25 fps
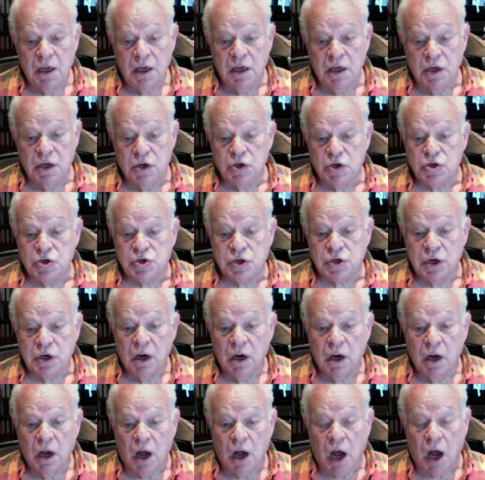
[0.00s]
is
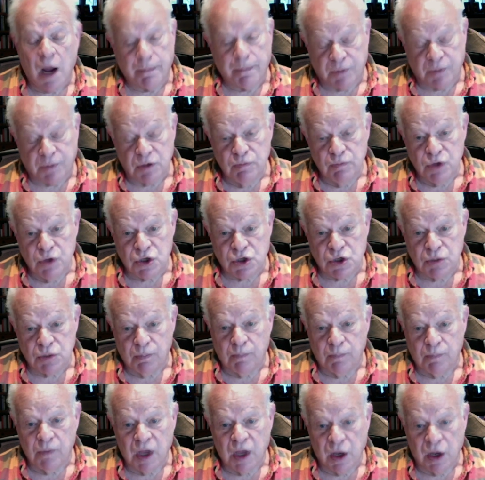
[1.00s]

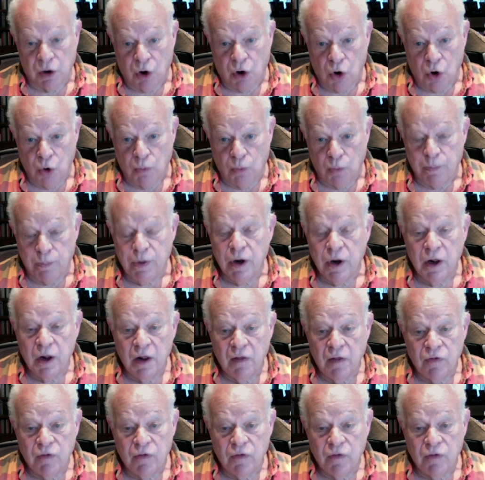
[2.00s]
optimism and hope.